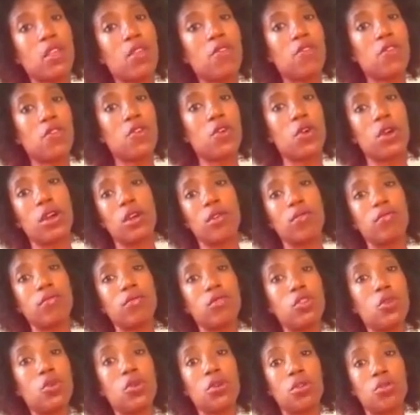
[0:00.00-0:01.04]
for
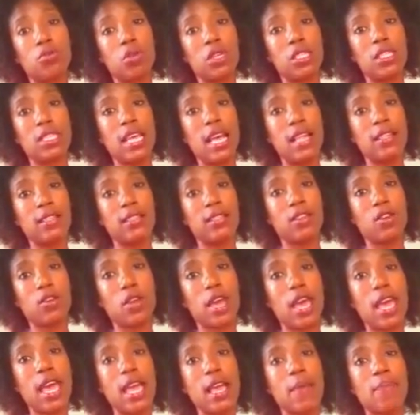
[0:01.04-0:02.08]
2 to 3 sets,
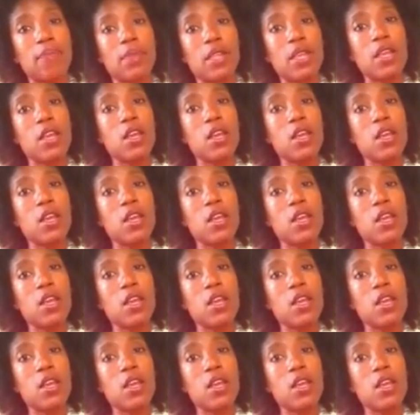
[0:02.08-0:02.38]
okay?